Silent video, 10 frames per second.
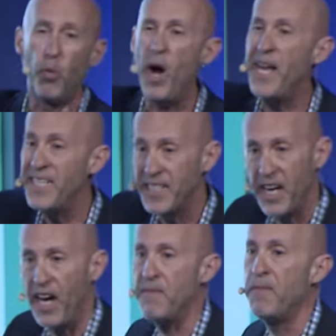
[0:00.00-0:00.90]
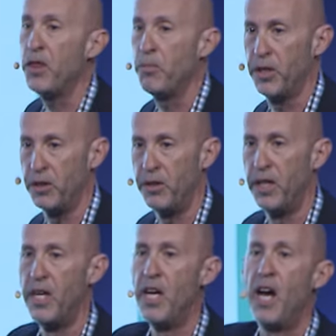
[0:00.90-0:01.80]
one time through,
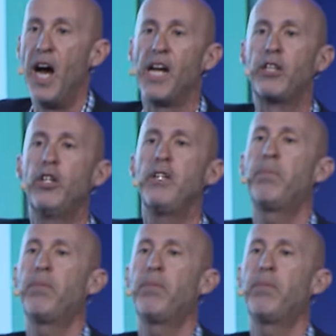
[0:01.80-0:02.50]
a good